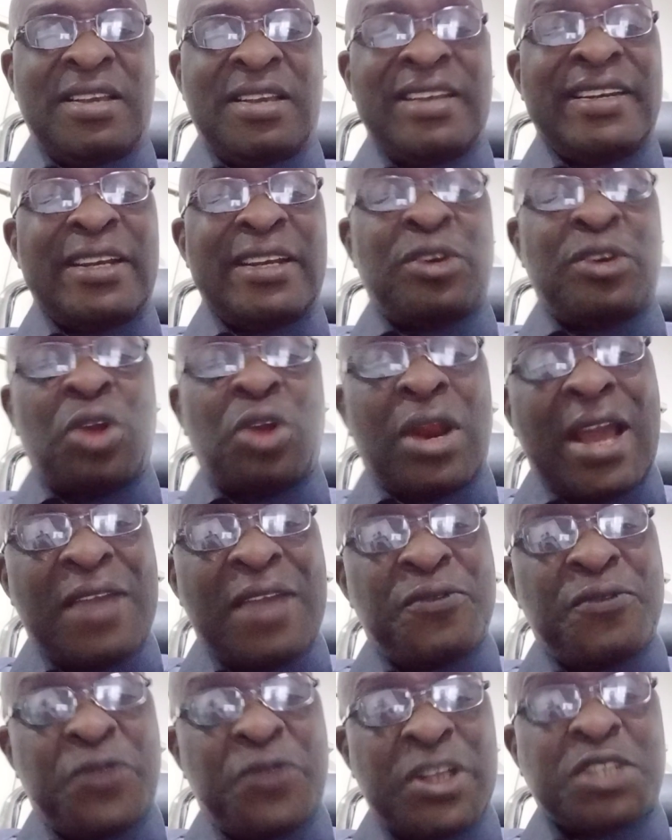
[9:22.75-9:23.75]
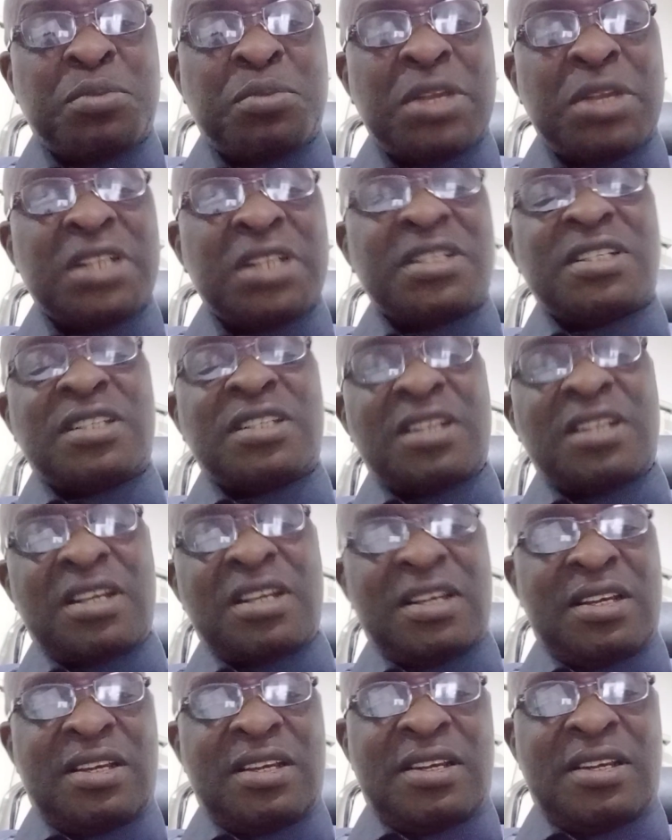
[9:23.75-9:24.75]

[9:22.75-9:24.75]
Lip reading: in the dollar investments